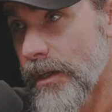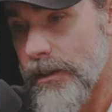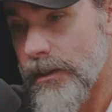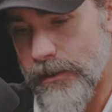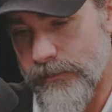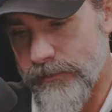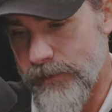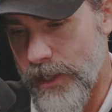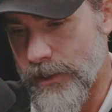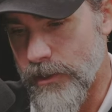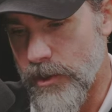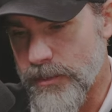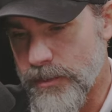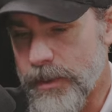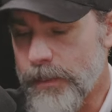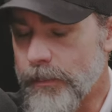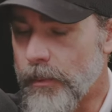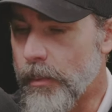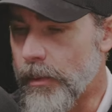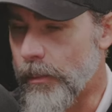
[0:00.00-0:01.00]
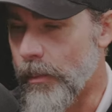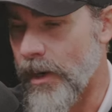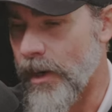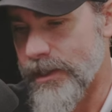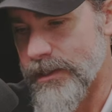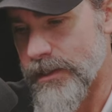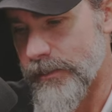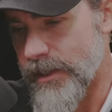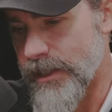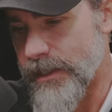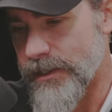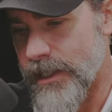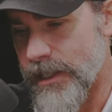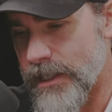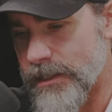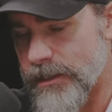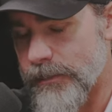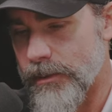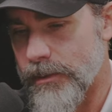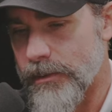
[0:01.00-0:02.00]
You find those people, we want it to be
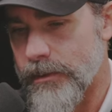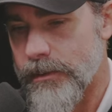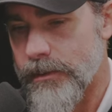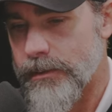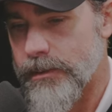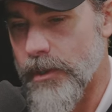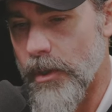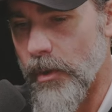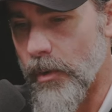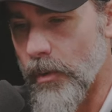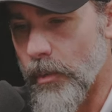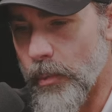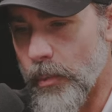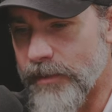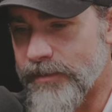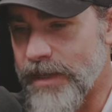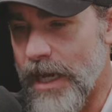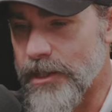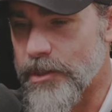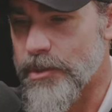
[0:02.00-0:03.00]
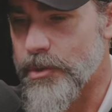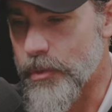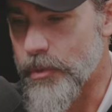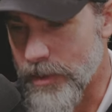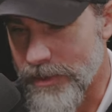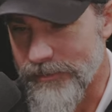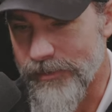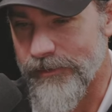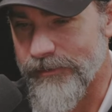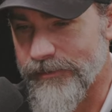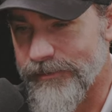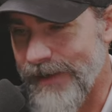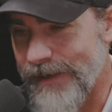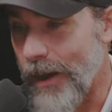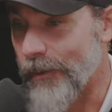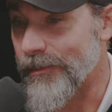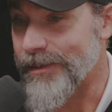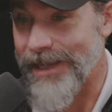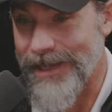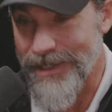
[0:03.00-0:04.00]
accessible. So we've got two different
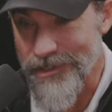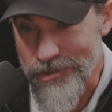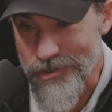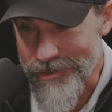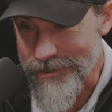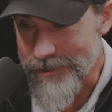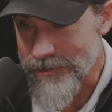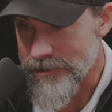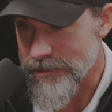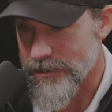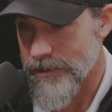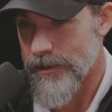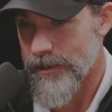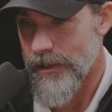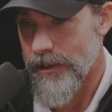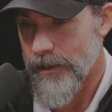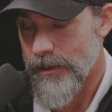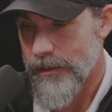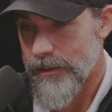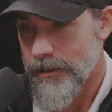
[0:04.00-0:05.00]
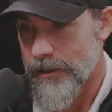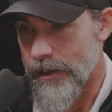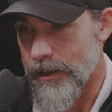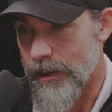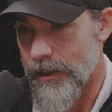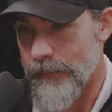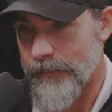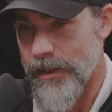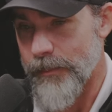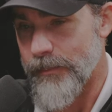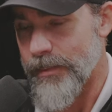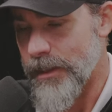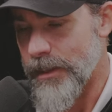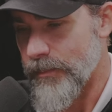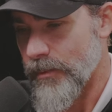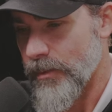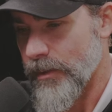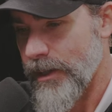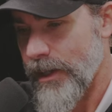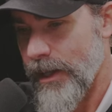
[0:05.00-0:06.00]
foundations um, that
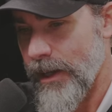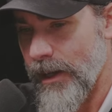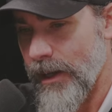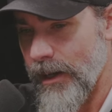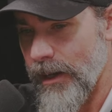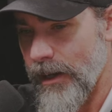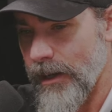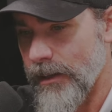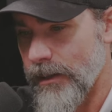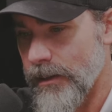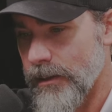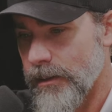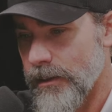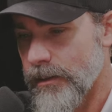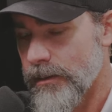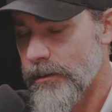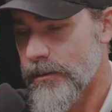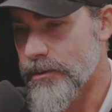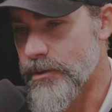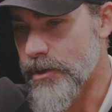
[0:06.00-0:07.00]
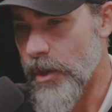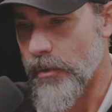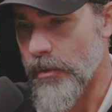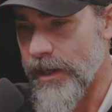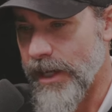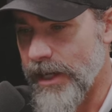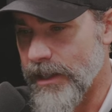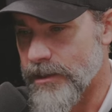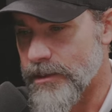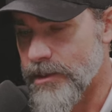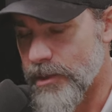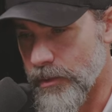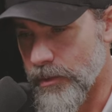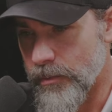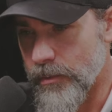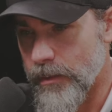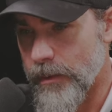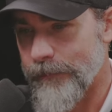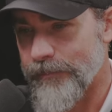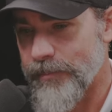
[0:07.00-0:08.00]
people can donate
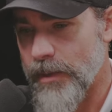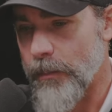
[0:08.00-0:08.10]
to.